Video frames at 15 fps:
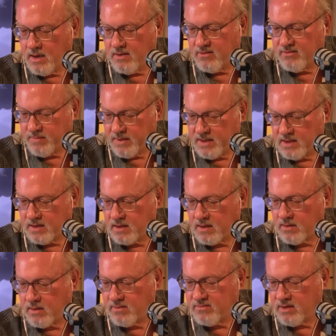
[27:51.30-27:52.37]
Speed and the
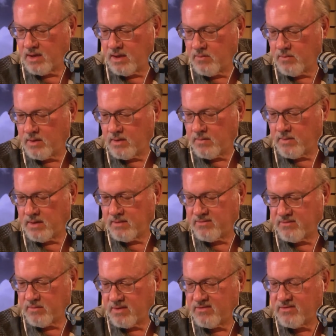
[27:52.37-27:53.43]
Go-Go's. Where's
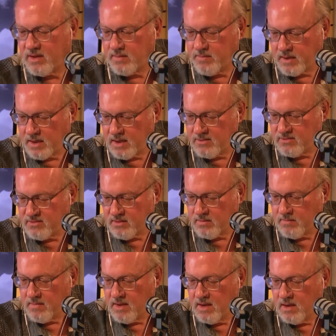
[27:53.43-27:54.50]
the one? Sleeping Angel.
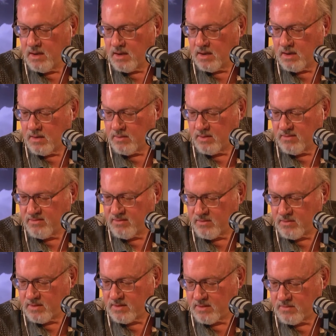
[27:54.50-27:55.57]
Where's the
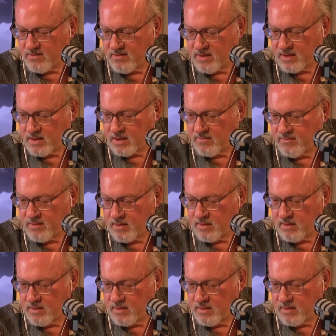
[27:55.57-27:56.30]
one I was thinking of?